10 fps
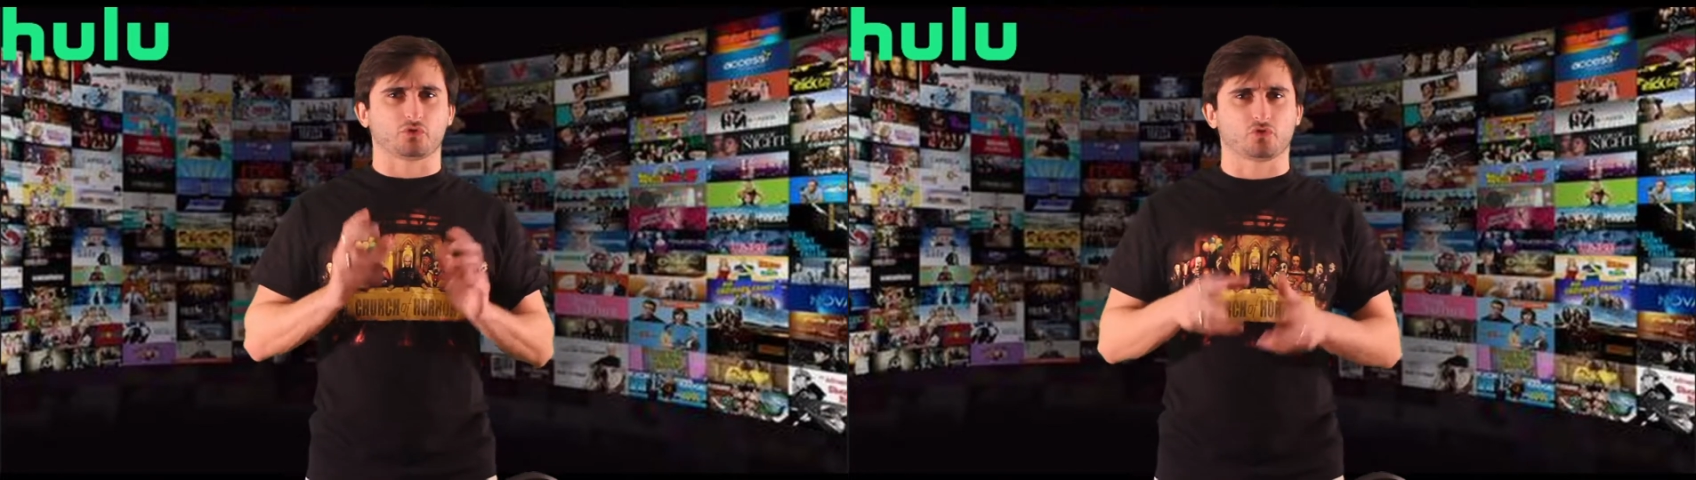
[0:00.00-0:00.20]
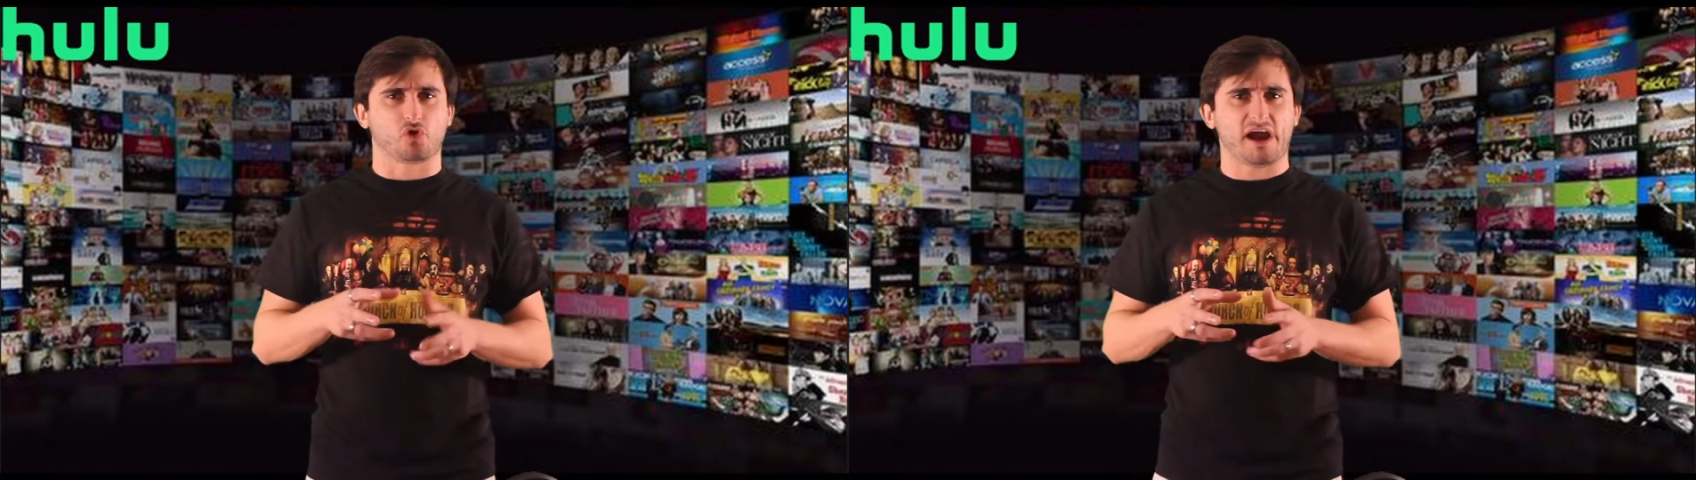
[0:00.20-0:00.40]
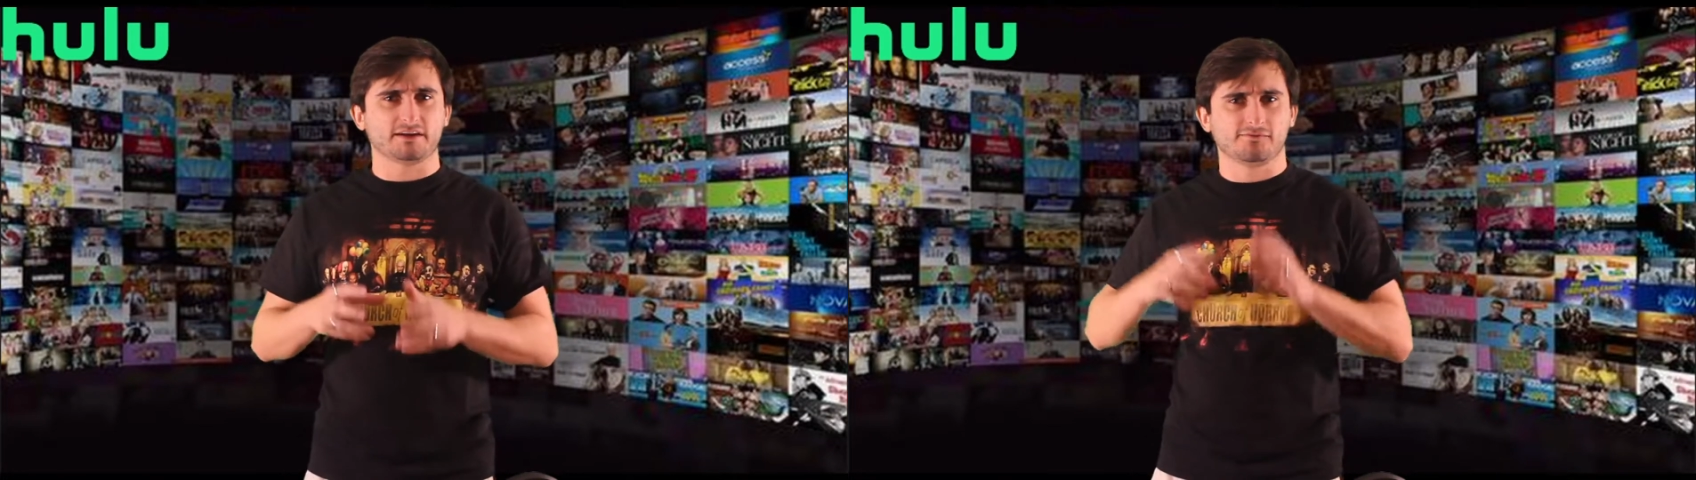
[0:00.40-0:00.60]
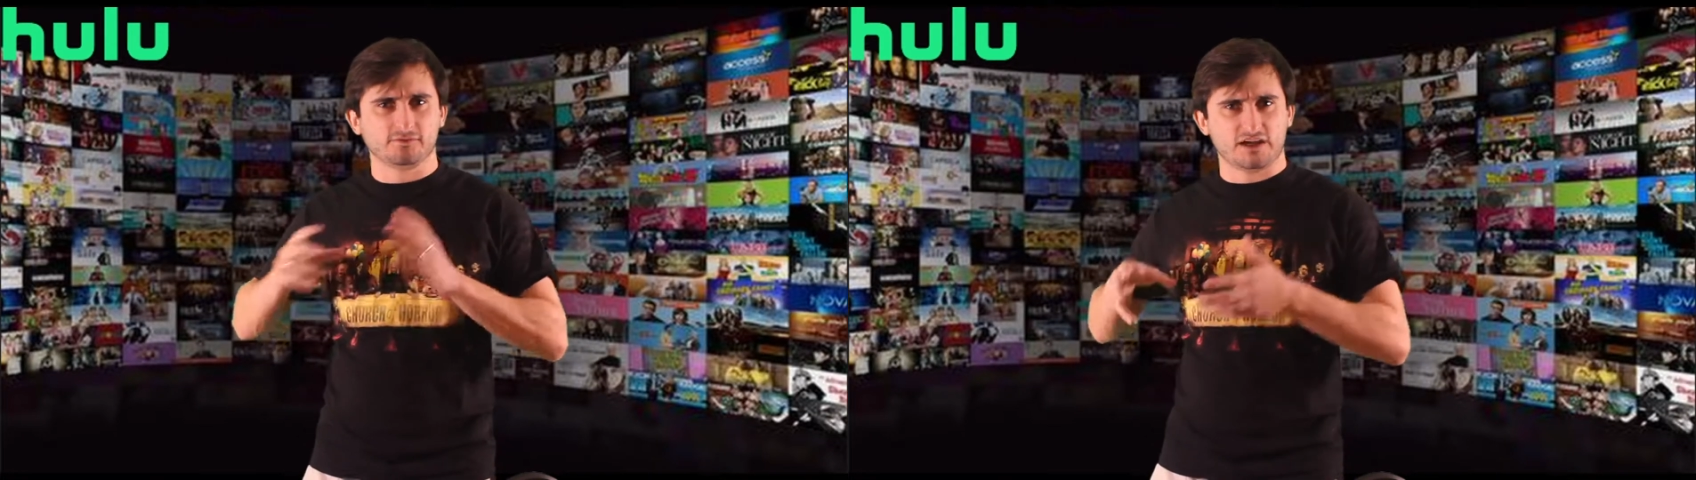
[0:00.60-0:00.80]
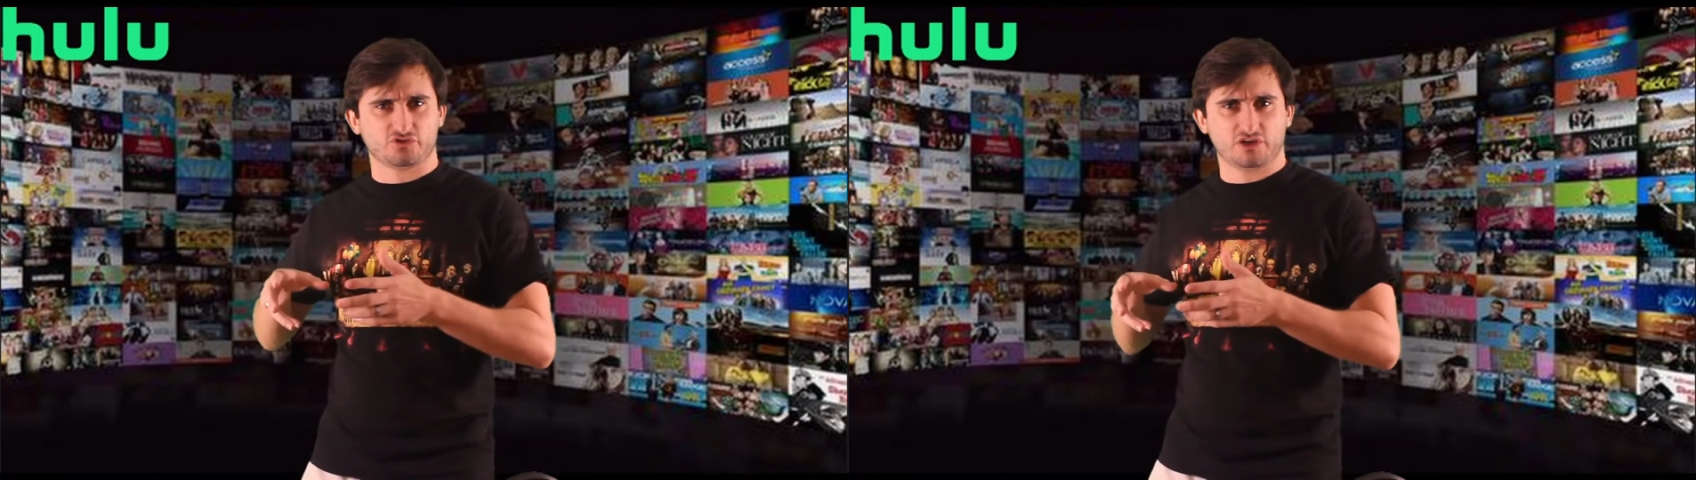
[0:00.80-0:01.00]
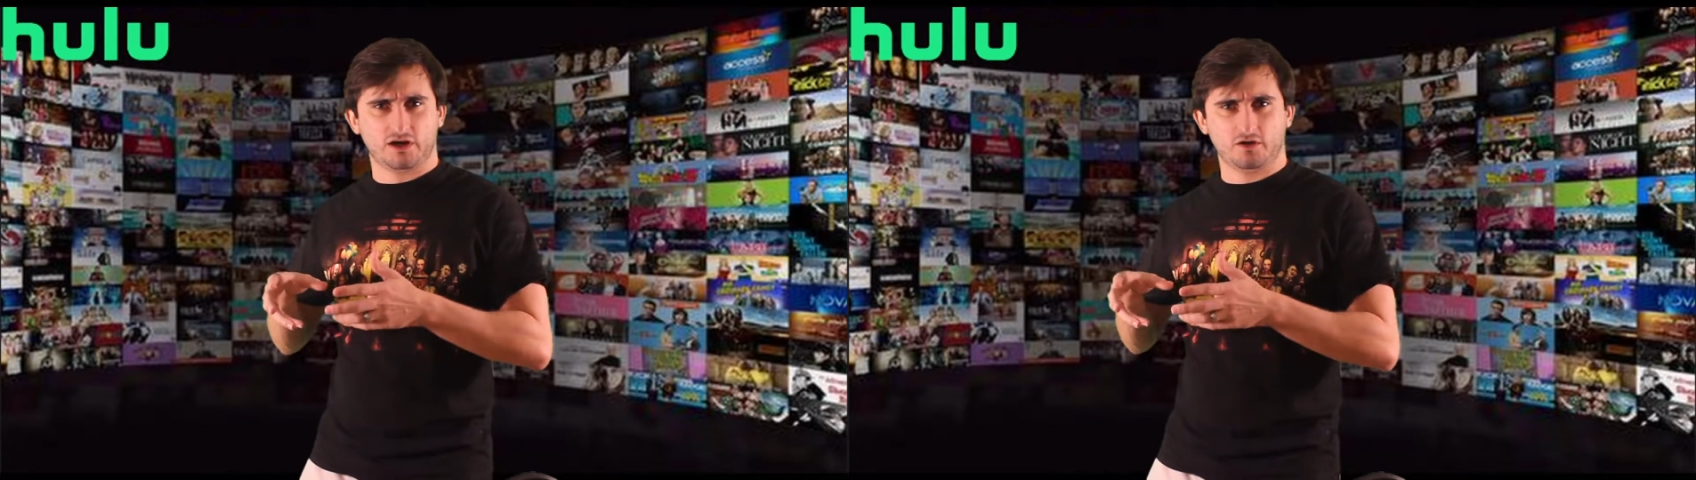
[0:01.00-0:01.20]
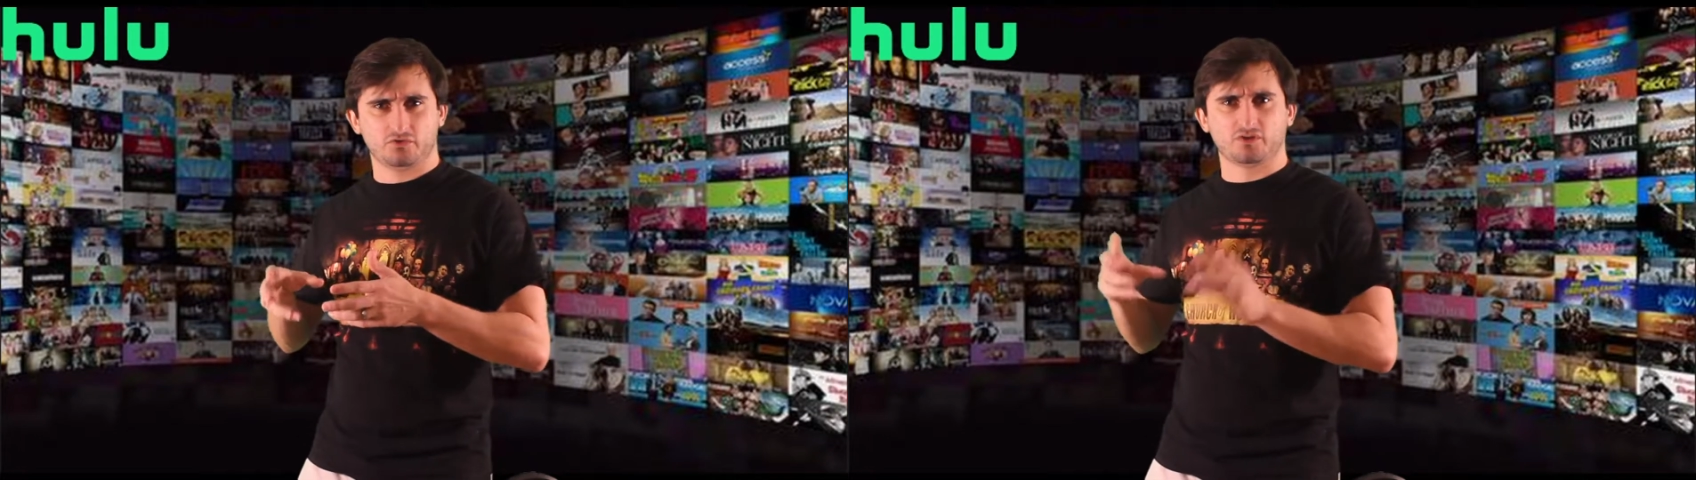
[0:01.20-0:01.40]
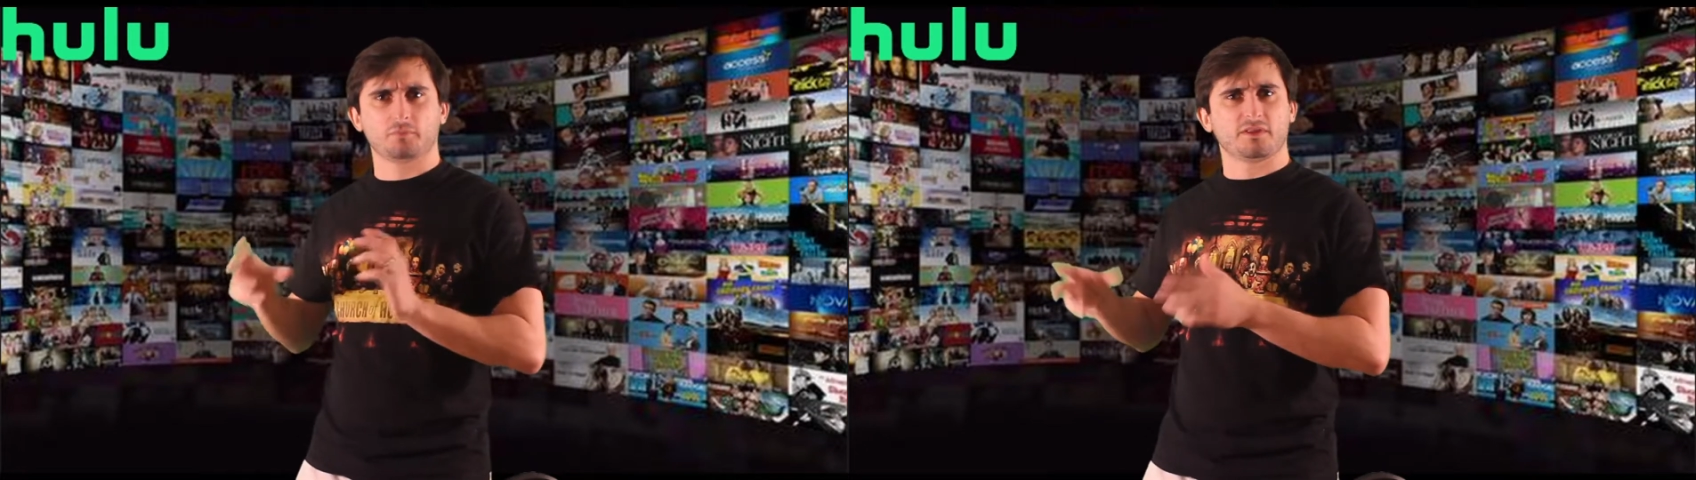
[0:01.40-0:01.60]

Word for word: trying to flesh out some